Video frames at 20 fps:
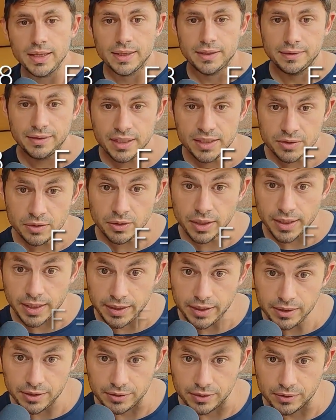this
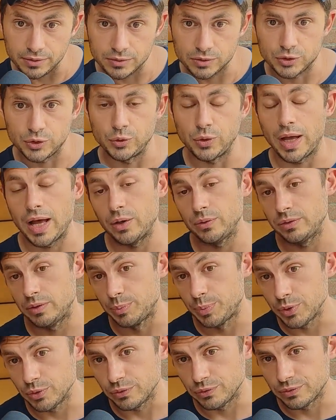dodecahedron throughout the
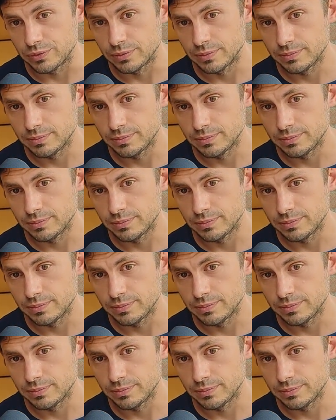proof,